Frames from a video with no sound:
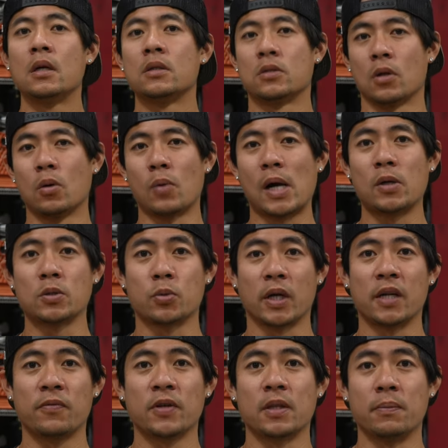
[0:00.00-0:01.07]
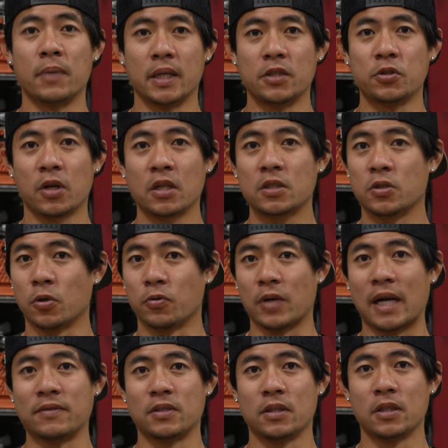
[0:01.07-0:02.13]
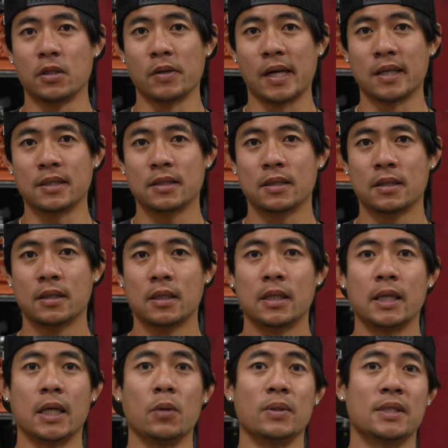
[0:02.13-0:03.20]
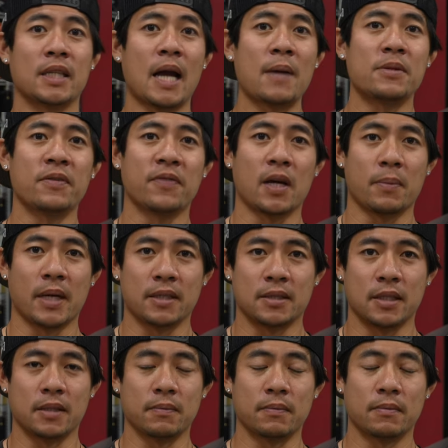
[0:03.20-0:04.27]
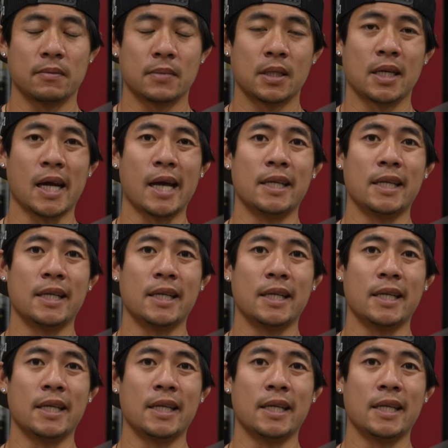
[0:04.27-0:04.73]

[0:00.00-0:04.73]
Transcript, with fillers: So while I was waiting for the mini truck to arrive to the US, it was time to find my team.